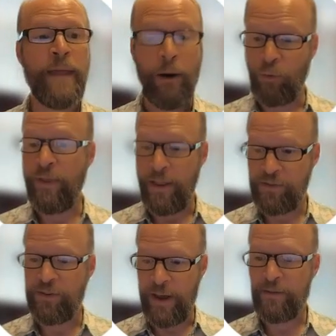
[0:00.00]

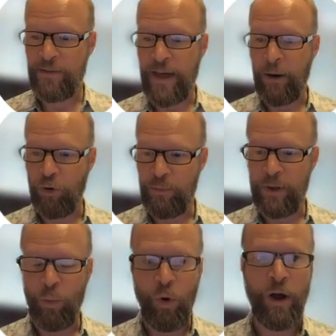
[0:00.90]
That would
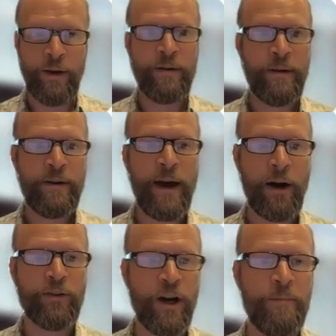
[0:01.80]
be one
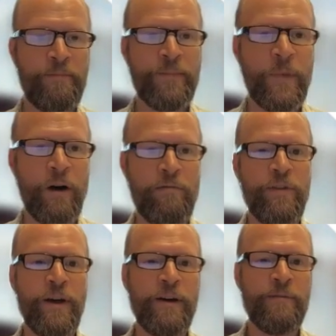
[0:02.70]
outcome
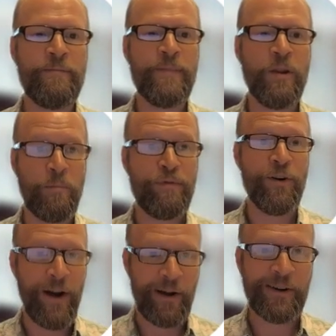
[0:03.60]
of the
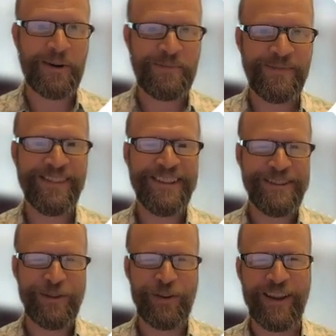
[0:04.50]
preferred outcome
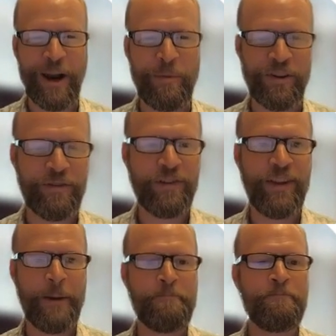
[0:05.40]
for the comprehensive
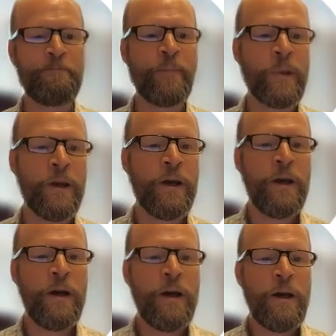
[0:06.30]
exam.
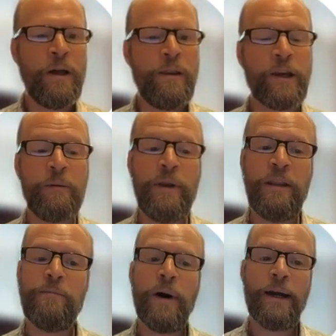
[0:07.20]
The
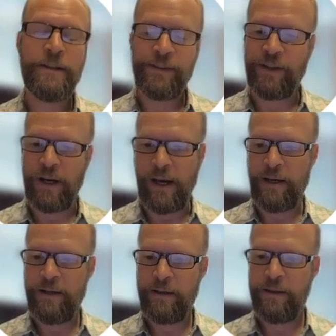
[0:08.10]
committee might
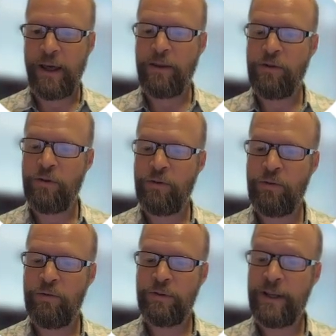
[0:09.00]
decide that
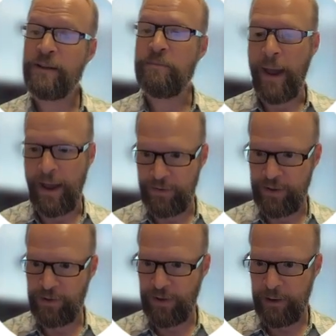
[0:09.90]
you didn't pass
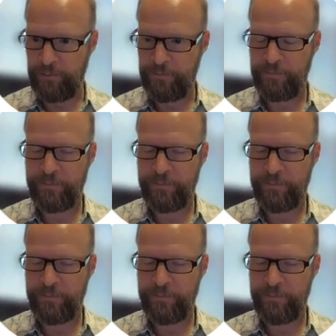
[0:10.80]
the exam,